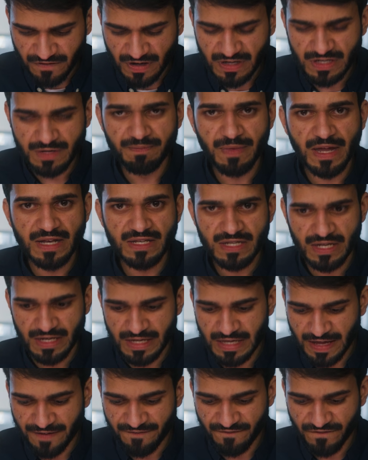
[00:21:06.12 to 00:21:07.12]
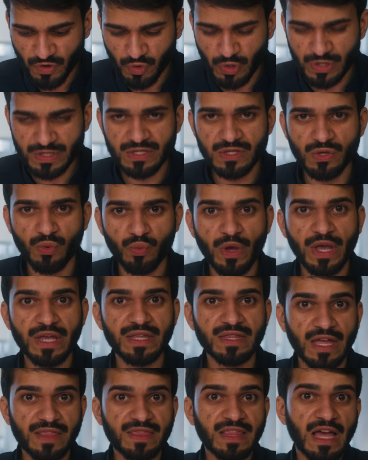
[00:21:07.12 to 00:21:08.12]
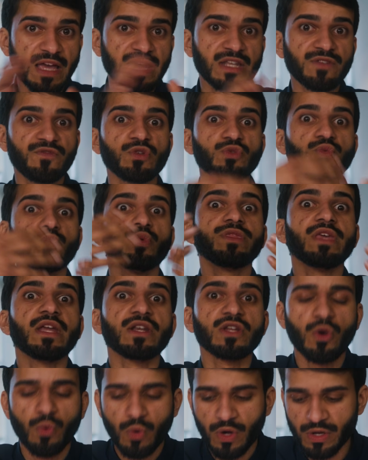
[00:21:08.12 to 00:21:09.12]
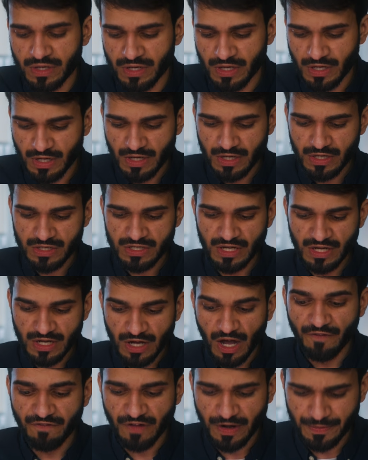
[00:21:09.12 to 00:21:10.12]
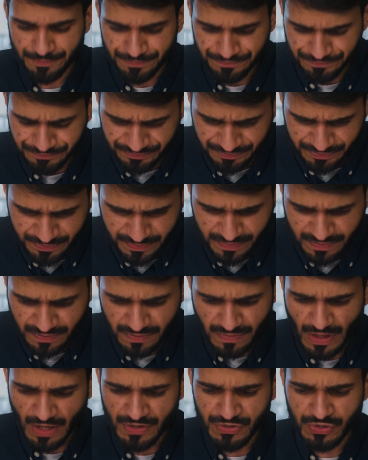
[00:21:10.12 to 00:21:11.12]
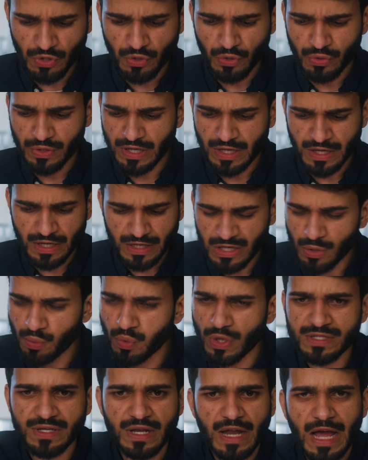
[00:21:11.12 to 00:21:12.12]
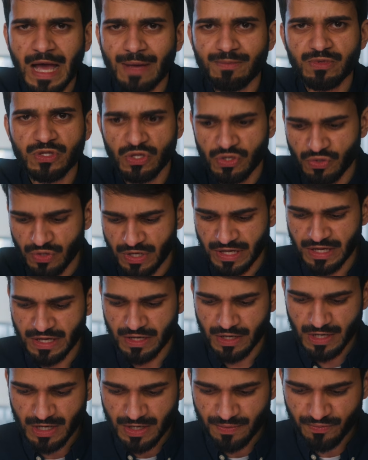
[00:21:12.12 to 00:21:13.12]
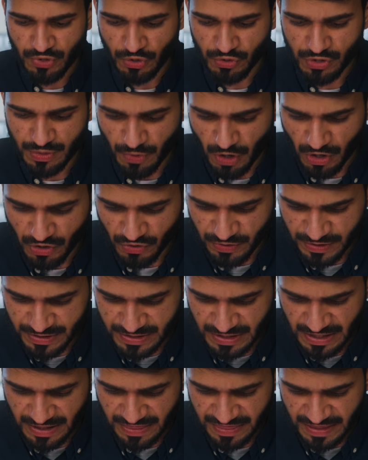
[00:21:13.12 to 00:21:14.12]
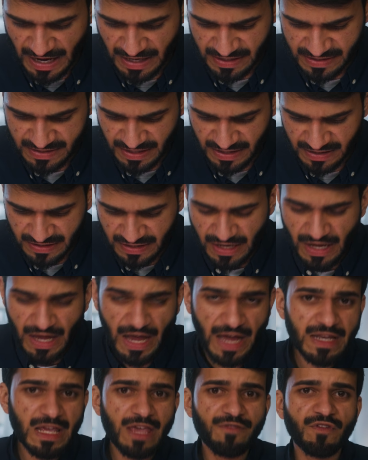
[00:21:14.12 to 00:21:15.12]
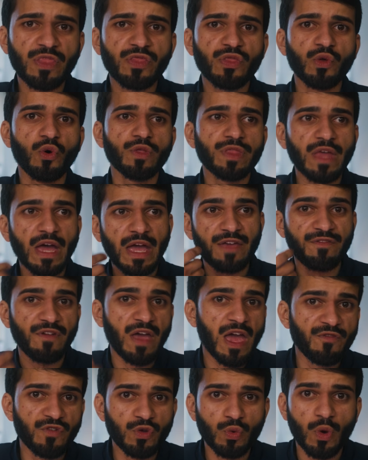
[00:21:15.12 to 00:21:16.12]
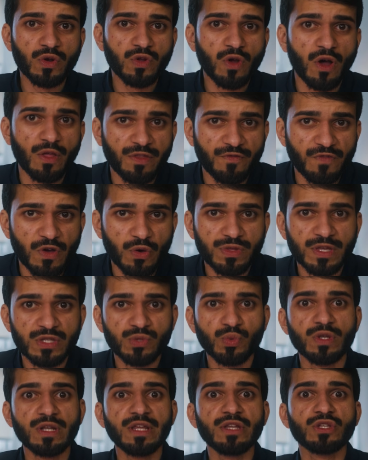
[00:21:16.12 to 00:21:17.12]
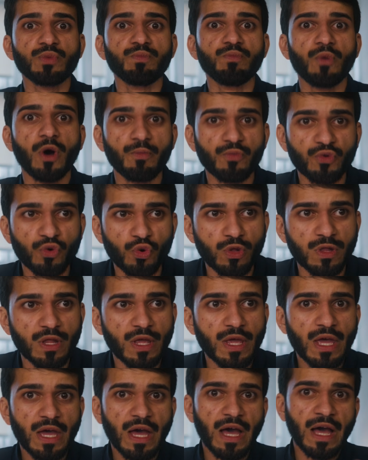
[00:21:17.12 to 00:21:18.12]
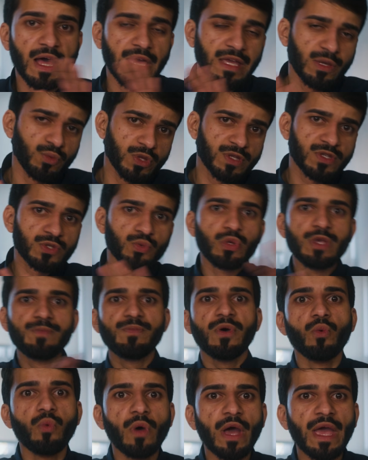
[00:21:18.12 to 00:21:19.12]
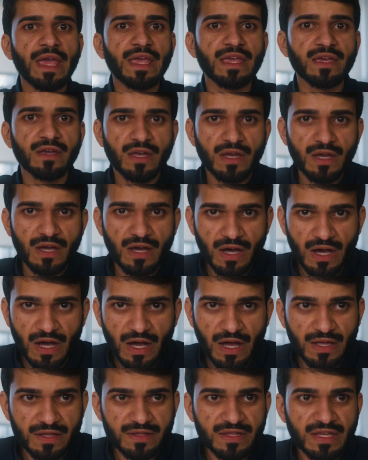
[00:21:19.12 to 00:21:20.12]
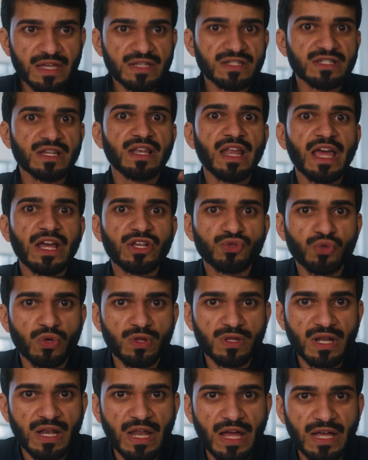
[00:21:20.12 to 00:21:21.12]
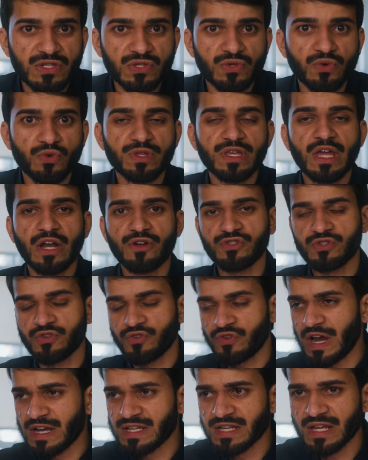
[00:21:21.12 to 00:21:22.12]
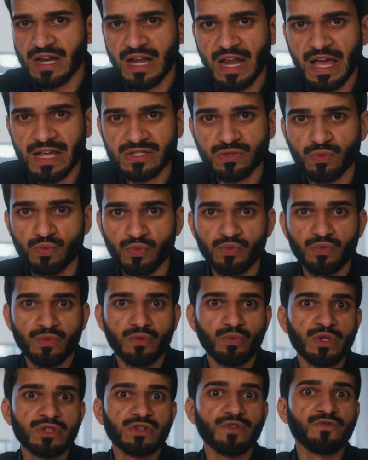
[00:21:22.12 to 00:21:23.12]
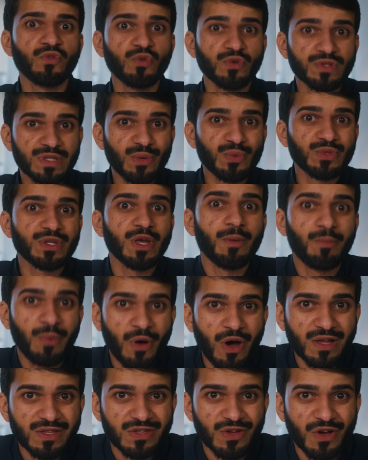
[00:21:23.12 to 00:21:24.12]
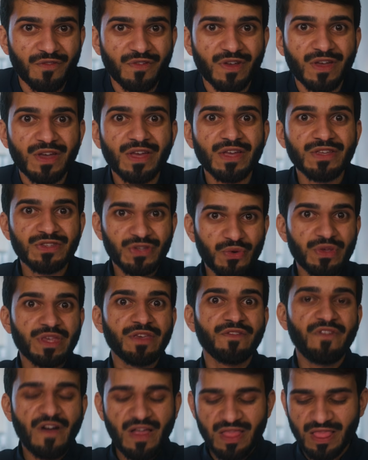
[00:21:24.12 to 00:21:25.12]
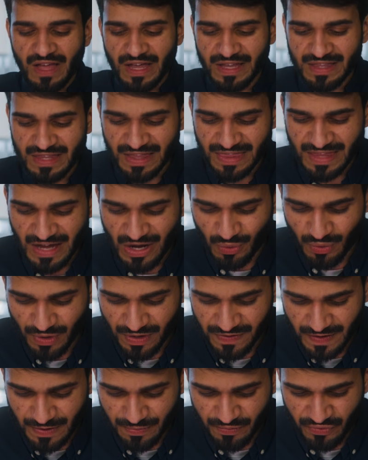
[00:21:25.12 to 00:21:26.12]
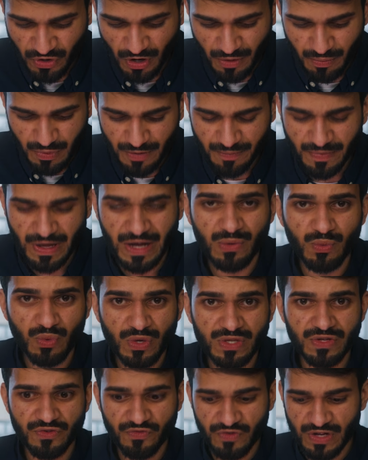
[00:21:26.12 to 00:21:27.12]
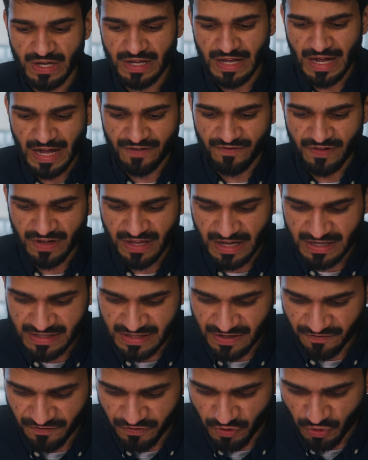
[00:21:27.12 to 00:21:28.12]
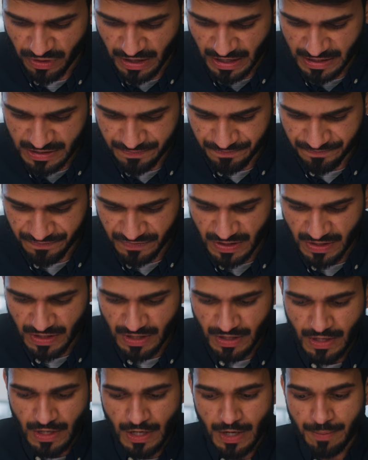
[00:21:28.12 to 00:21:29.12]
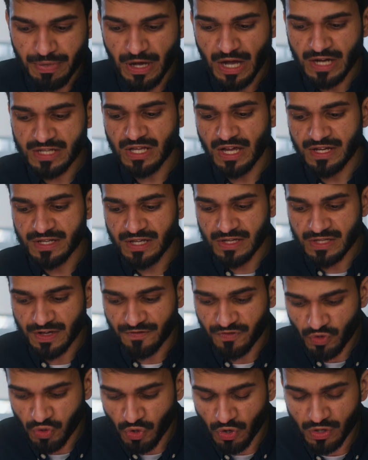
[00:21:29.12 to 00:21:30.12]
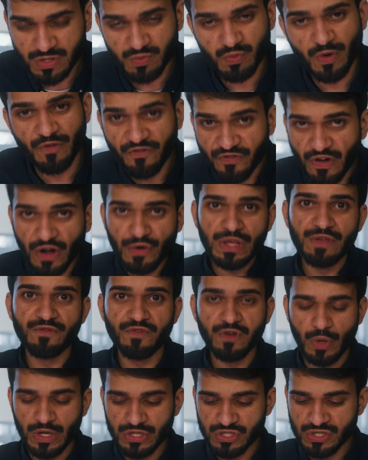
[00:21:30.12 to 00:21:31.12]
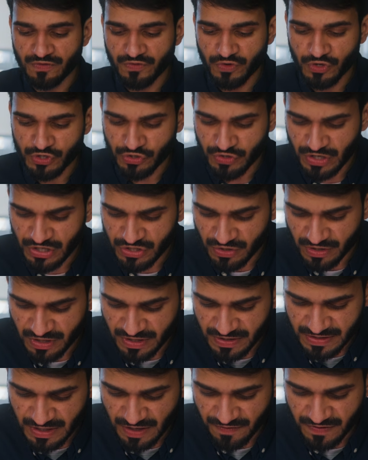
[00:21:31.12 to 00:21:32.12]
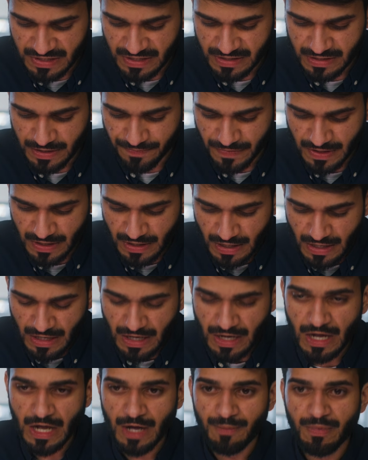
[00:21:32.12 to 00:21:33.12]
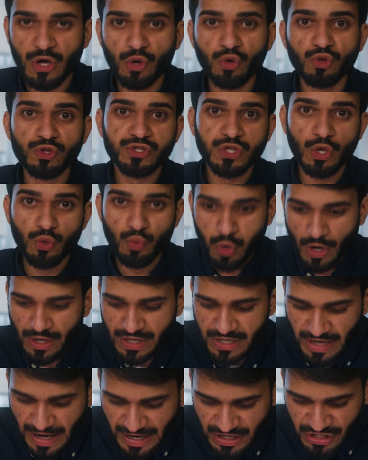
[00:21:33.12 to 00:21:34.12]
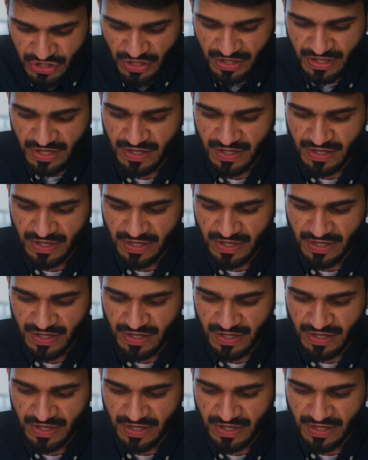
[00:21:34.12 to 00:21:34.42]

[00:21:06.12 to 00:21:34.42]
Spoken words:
fundamentally influenced the way that that individual would then go on to govern. So he wasn't absolutely pro-democracy in that sense. And he even thought that if everyone got the vote, this would lead to mob rule. It would sweep away the intellectual class or the aristocratic class, which of course he was a part of. So he felt like that was a problem and wasn't really advocating for that. Burke's ideas, of course, were very influential for traditional conservatism, but also one-nation